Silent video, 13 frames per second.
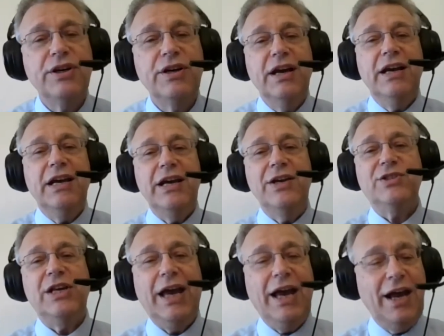is
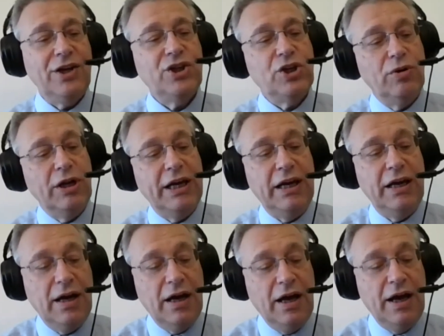actually
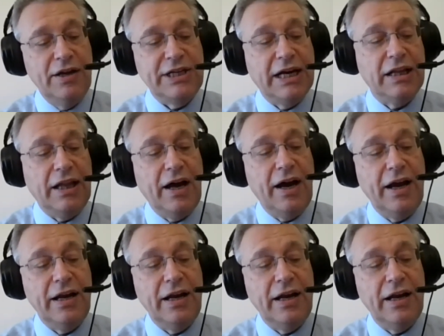a decline